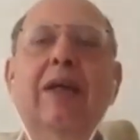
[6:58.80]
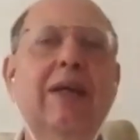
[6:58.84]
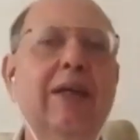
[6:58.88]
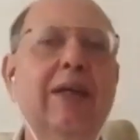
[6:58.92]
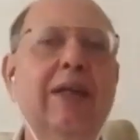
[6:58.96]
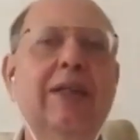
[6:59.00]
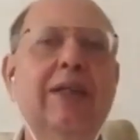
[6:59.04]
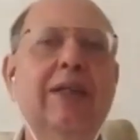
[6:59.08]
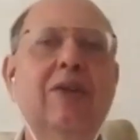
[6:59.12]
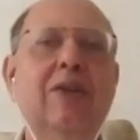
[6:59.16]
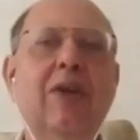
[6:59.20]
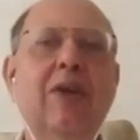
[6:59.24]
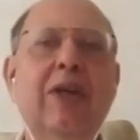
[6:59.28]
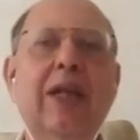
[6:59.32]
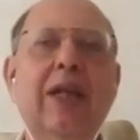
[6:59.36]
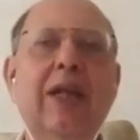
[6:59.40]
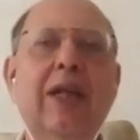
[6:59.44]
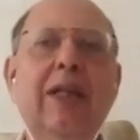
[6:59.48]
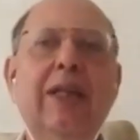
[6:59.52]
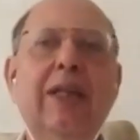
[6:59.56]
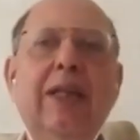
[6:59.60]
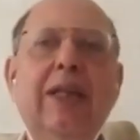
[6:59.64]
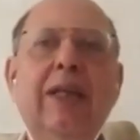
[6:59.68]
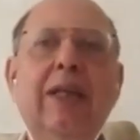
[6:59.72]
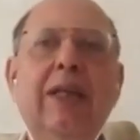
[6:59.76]
is not
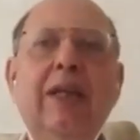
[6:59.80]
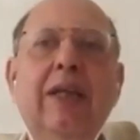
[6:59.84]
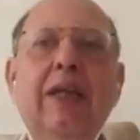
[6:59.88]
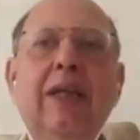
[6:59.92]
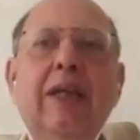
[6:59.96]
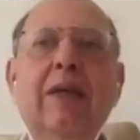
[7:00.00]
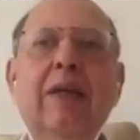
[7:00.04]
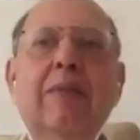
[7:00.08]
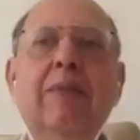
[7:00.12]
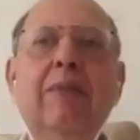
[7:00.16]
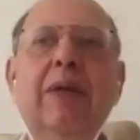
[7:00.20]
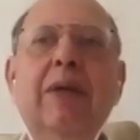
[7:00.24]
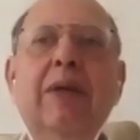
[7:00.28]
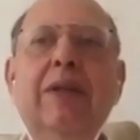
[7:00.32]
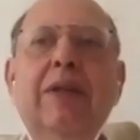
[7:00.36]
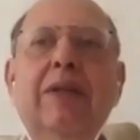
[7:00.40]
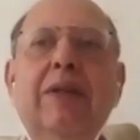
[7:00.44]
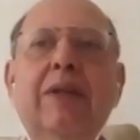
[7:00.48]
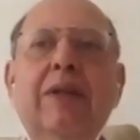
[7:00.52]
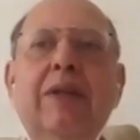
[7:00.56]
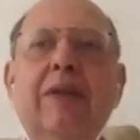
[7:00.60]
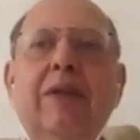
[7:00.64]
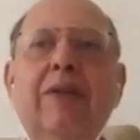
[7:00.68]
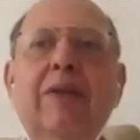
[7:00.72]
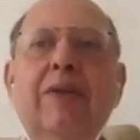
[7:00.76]
healthy, but
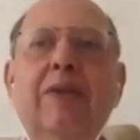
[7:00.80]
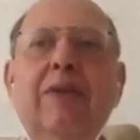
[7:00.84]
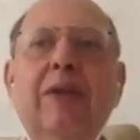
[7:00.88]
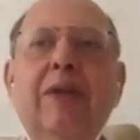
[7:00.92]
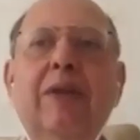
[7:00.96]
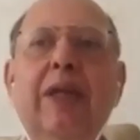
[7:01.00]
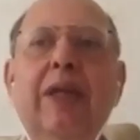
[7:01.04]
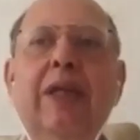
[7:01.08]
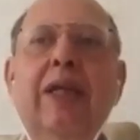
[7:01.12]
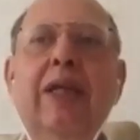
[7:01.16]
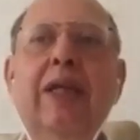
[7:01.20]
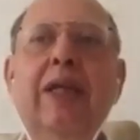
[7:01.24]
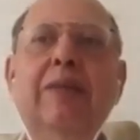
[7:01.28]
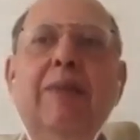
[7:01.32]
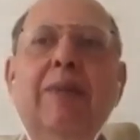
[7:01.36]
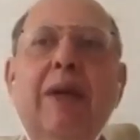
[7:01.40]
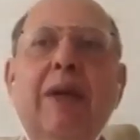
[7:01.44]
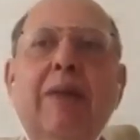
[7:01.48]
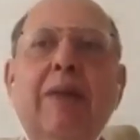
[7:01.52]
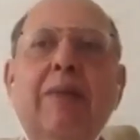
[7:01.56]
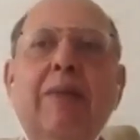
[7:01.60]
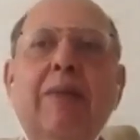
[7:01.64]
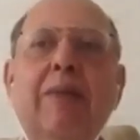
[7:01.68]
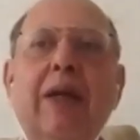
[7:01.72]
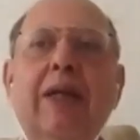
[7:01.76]
it does
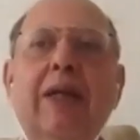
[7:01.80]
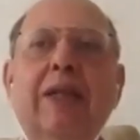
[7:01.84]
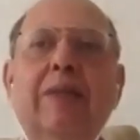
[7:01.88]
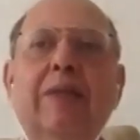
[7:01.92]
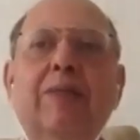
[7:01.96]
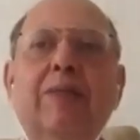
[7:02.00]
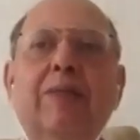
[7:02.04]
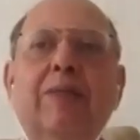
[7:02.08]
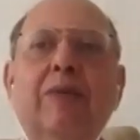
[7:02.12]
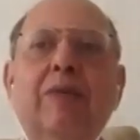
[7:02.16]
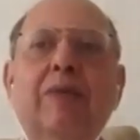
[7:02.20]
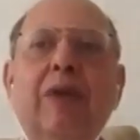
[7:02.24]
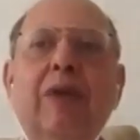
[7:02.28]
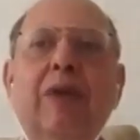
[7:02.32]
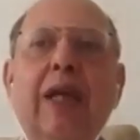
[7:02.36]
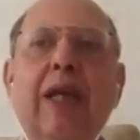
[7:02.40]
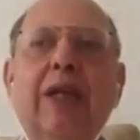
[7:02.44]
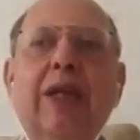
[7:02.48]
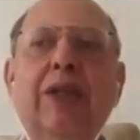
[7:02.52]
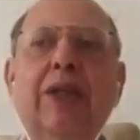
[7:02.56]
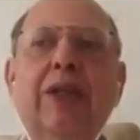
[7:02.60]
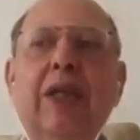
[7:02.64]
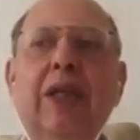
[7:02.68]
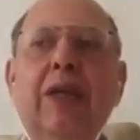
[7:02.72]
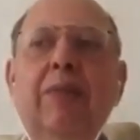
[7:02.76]
make markets move
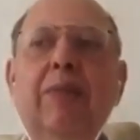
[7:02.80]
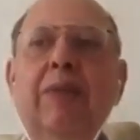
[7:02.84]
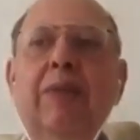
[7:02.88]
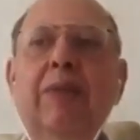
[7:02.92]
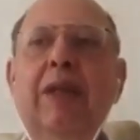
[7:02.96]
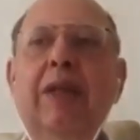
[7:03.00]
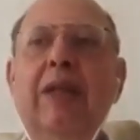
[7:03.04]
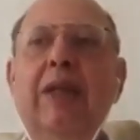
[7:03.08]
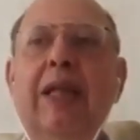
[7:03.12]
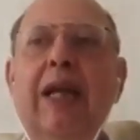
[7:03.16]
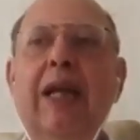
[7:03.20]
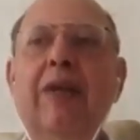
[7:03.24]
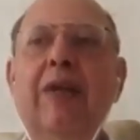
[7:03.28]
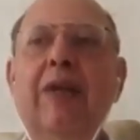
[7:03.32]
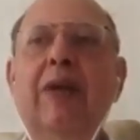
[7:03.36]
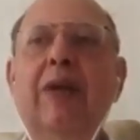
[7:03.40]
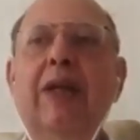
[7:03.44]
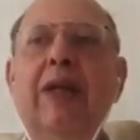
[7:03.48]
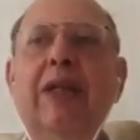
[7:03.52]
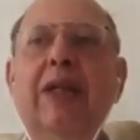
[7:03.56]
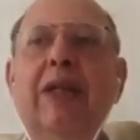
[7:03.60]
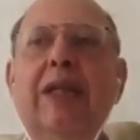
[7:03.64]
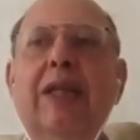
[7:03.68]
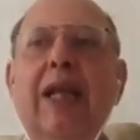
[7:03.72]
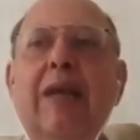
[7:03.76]
occasionally. But in that one,
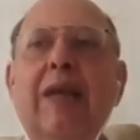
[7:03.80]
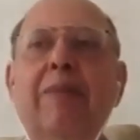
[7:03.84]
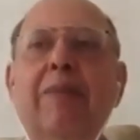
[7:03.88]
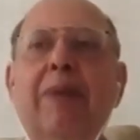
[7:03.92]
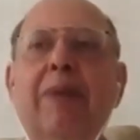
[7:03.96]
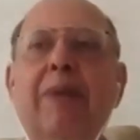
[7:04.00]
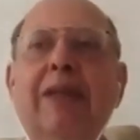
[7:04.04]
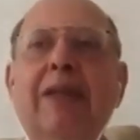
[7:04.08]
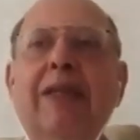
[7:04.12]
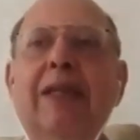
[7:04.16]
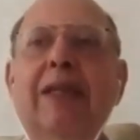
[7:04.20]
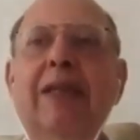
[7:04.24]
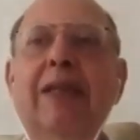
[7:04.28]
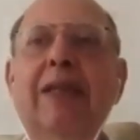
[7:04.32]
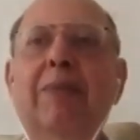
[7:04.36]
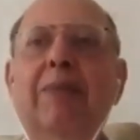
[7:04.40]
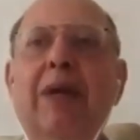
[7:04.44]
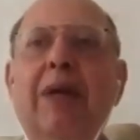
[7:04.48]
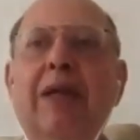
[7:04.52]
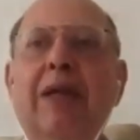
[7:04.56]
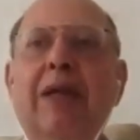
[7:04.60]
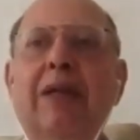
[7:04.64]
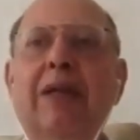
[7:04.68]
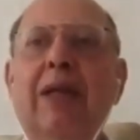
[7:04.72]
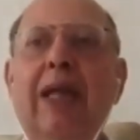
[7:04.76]
it's like passing the
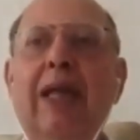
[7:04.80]
parcel